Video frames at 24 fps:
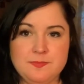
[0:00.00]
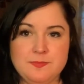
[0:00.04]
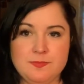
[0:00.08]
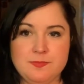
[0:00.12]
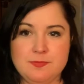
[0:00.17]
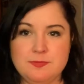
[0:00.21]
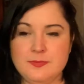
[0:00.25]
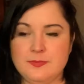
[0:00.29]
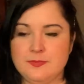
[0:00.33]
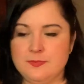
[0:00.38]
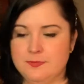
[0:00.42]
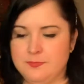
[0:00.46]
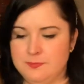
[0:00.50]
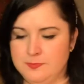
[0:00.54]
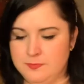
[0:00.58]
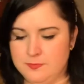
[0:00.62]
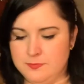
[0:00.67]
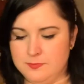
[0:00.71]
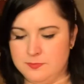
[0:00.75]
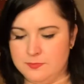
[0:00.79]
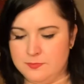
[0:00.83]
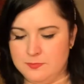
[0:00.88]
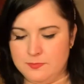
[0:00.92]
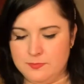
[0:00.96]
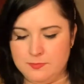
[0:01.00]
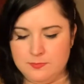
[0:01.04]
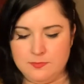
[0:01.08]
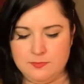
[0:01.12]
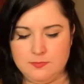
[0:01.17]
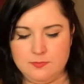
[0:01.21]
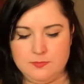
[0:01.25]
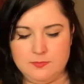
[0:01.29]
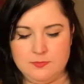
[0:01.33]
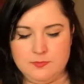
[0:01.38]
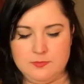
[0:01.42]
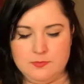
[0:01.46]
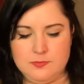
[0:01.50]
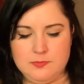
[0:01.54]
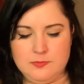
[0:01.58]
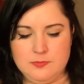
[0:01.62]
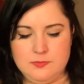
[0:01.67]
Nothing is said.